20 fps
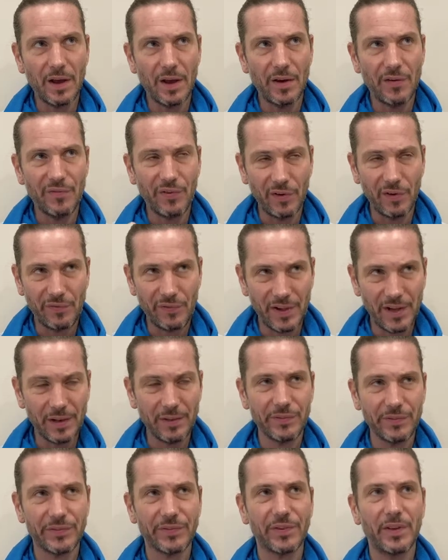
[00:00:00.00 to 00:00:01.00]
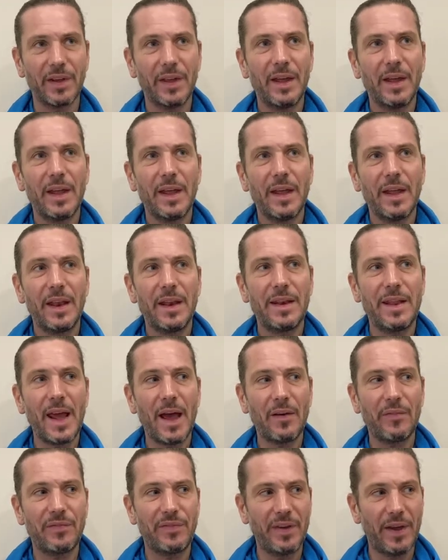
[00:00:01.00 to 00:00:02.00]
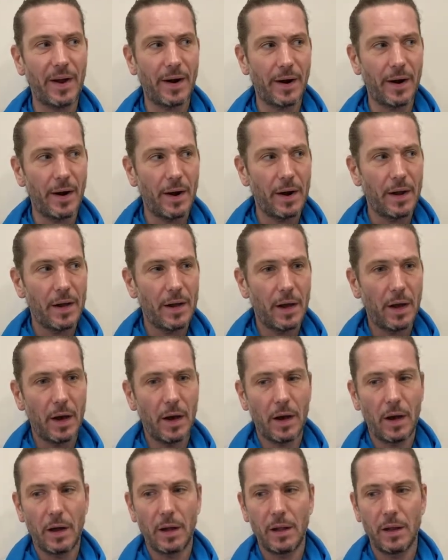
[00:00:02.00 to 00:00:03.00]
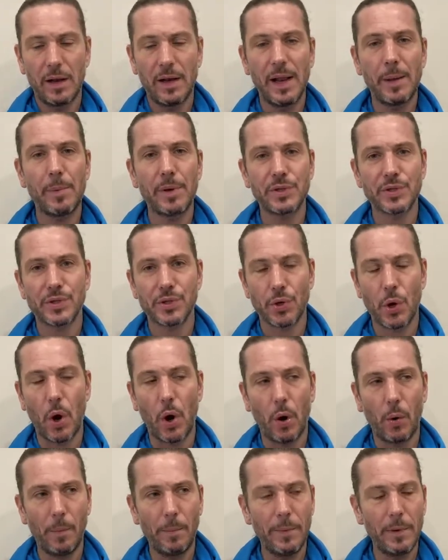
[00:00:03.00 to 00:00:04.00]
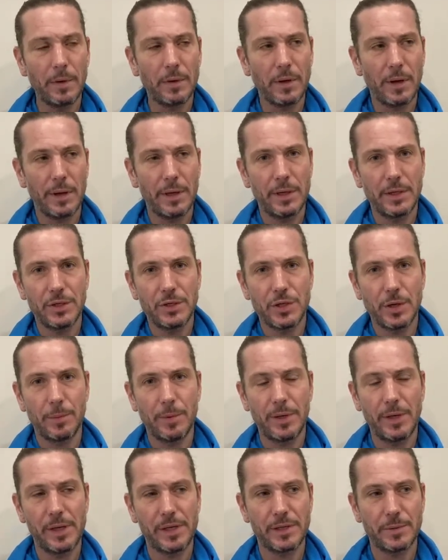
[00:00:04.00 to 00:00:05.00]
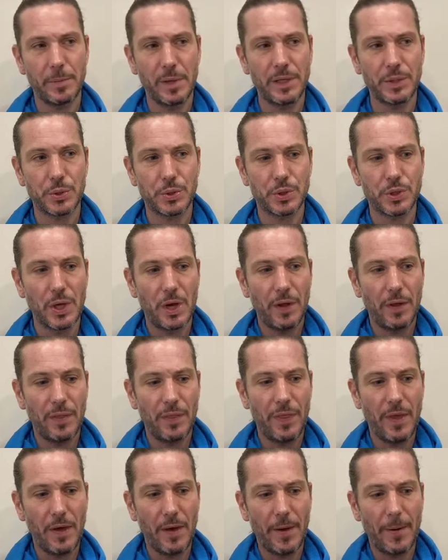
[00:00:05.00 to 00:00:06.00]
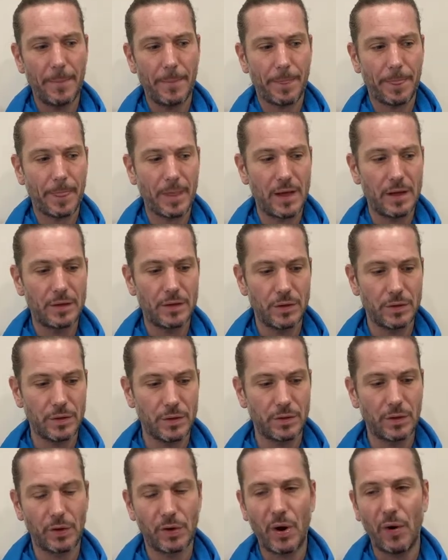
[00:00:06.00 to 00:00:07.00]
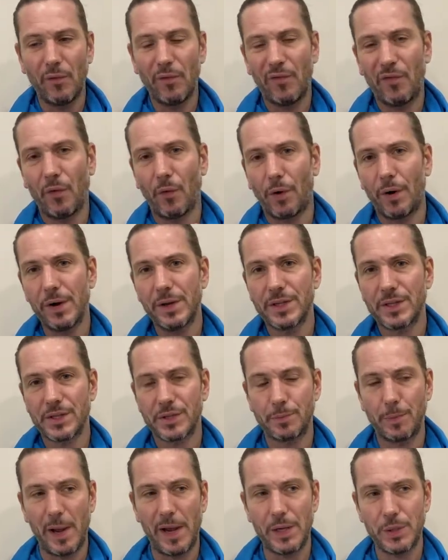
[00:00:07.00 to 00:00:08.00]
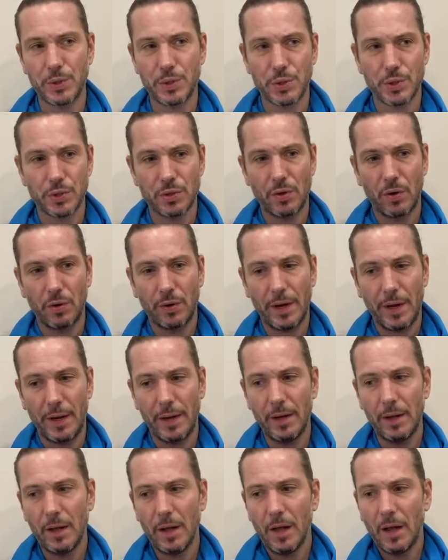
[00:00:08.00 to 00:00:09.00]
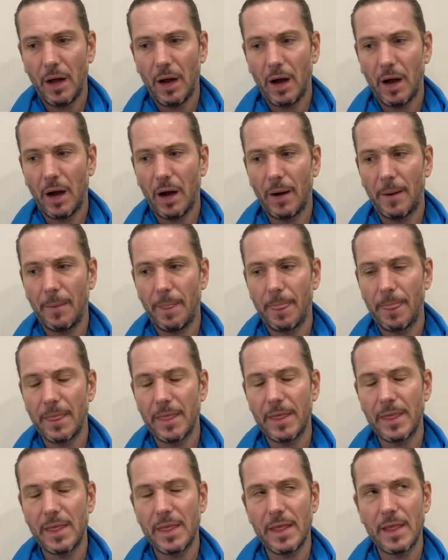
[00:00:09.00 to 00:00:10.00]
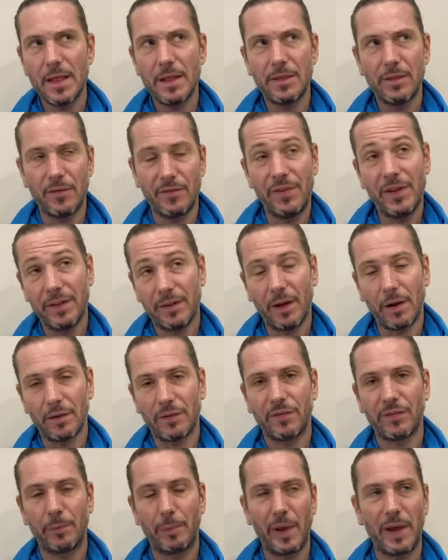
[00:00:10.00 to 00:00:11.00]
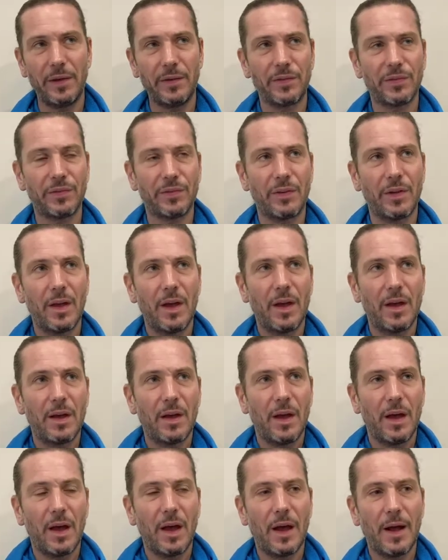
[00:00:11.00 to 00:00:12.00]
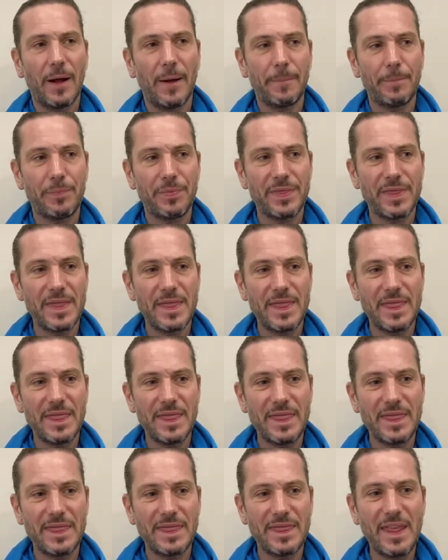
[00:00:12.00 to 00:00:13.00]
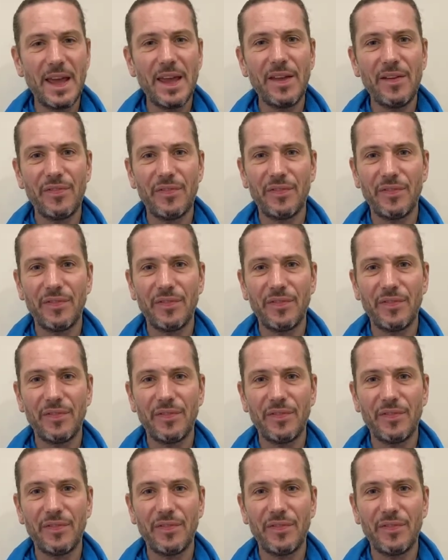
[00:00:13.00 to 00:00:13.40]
fulfilled, they have their Lebensraum. In German it means the comfort space, okay, the vital space. They